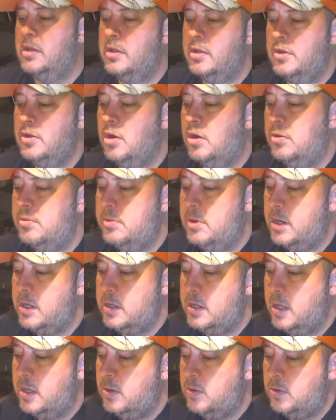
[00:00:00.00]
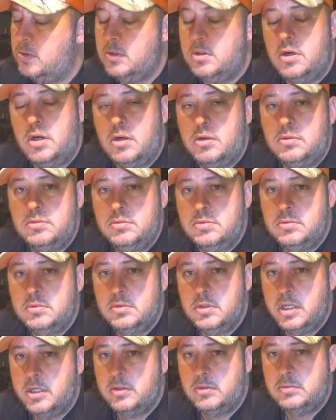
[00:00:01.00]
to not running that oil hole
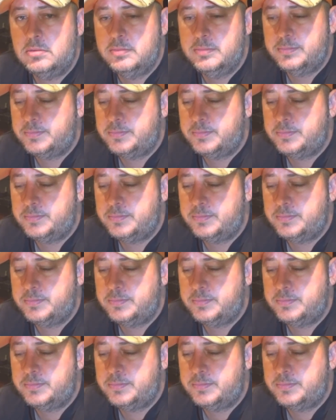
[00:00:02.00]
at all